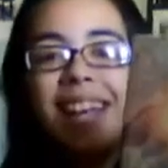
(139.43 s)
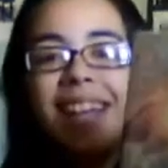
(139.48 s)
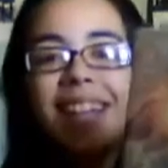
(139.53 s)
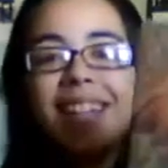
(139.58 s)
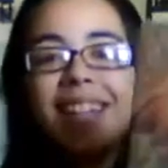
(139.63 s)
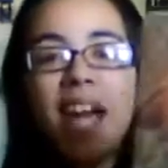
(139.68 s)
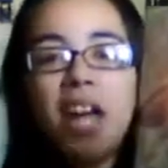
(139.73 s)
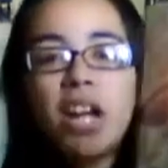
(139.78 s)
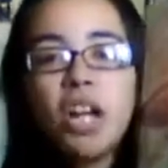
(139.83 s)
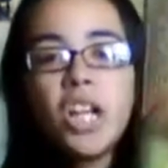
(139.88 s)

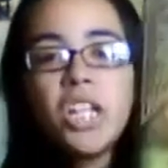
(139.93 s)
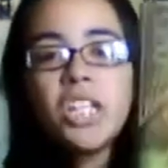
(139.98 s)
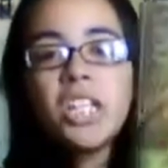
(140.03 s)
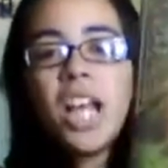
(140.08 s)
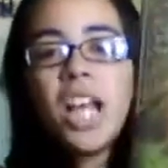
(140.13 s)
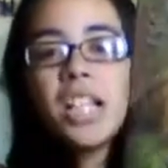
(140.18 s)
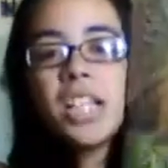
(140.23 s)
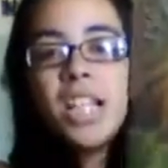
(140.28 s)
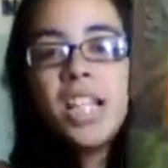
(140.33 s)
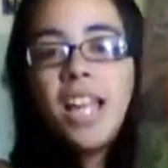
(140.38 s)
Tigress
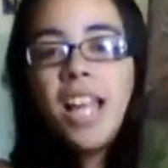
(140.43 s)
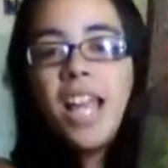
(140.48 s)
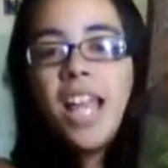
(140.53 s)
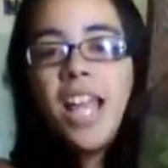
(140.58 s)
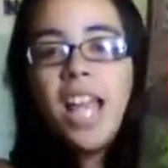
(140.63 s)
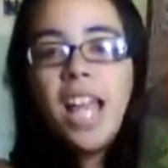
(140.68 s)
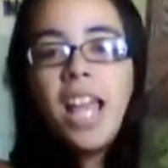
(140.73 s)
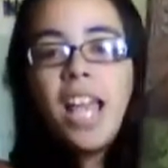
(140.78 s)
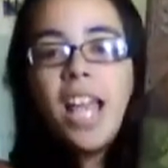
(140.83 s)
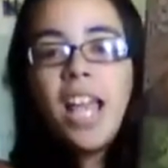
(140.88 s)

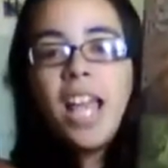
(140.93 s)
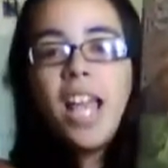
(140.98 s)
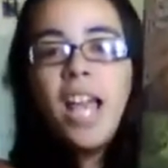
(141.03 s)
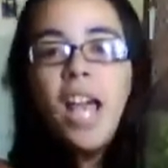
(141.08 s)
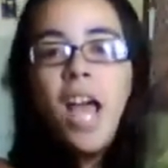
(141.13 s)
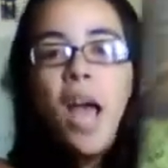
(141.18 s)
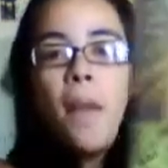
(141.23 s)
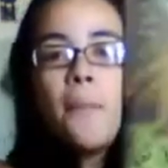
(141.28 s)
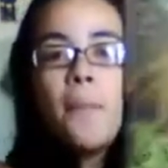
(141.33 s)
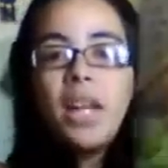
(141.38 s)
Destiny
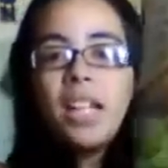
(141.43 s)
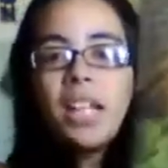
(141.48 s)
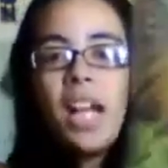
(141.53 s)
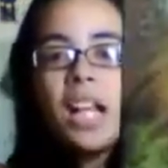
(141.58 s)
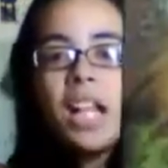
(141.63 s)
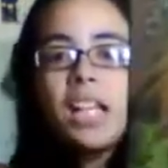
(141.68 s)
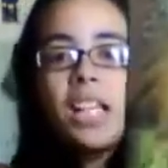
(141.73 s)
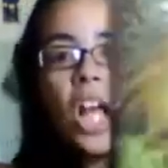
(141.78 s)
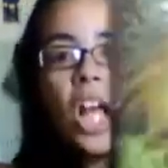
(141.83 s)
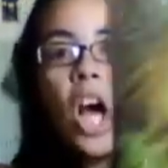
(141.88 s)
by
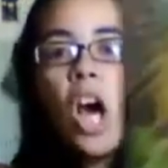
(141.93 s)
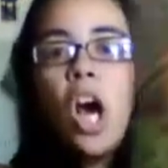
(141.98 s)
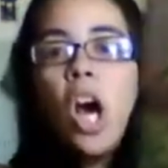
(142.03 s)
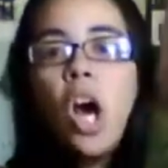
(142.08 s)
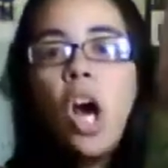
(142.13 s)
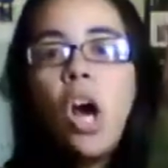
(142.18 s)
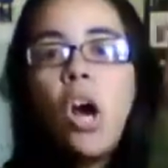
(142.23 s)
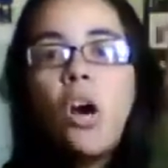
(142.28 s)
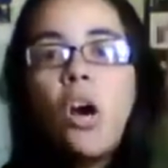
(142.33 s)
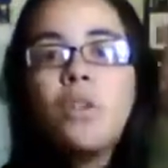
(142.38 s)
Colleen
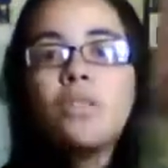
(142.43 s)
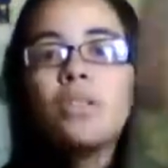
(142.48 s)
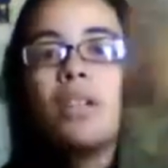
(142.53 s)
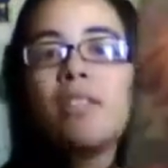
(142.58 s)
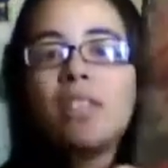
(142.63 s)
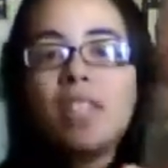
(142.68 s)
Ho.